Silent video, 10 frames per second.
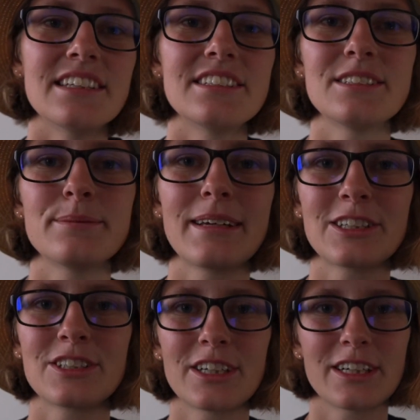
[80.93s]
just
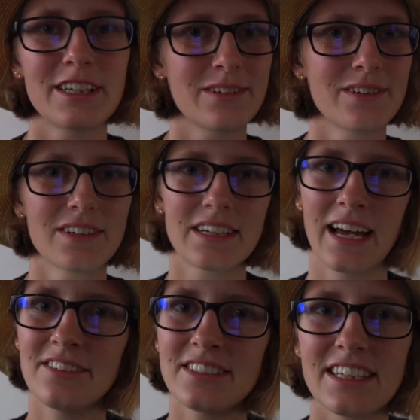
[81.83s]
make sure you
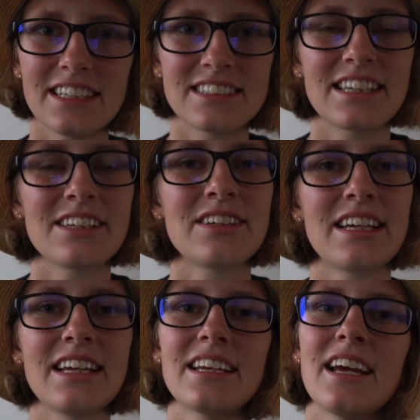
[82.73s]
count the days that you
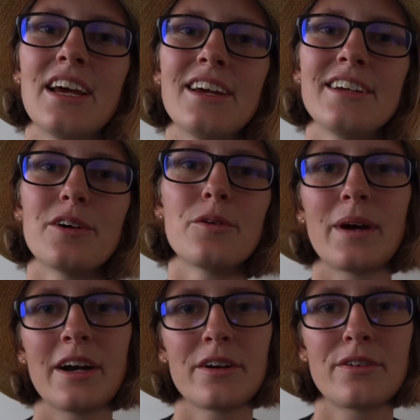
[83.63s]
need, you're
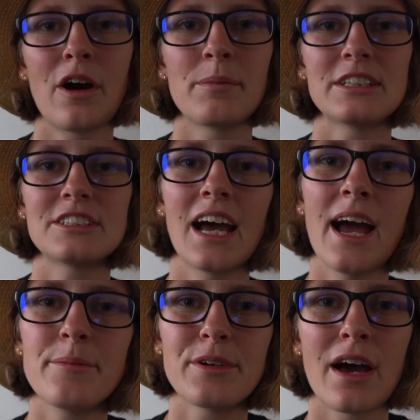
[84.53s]
aware of how much
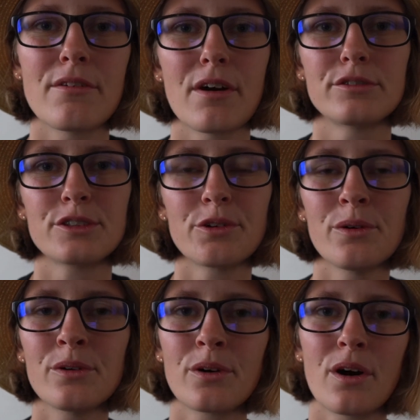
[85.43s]
time you have off
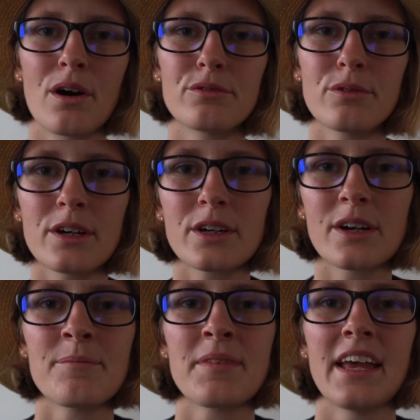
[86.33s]
school or off
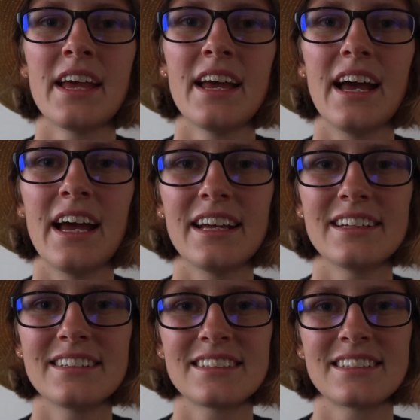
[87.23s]
work,
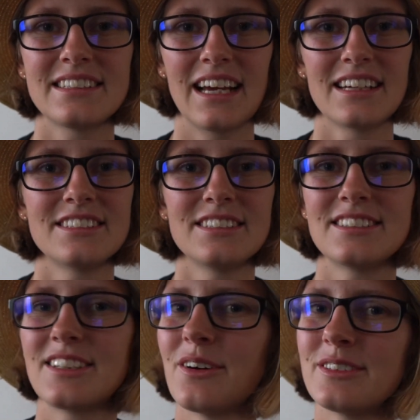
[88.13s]
and yeah,
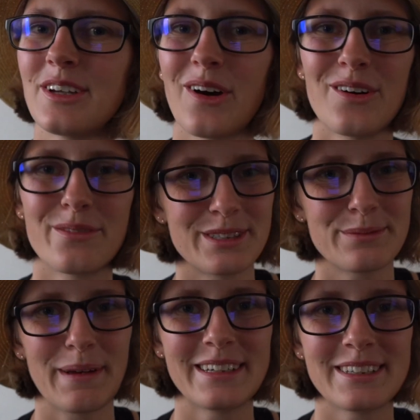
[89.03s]
just don't
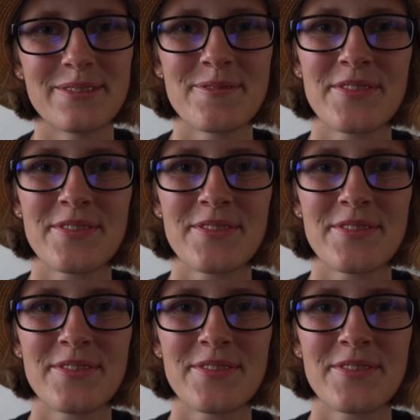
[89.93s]
overspend.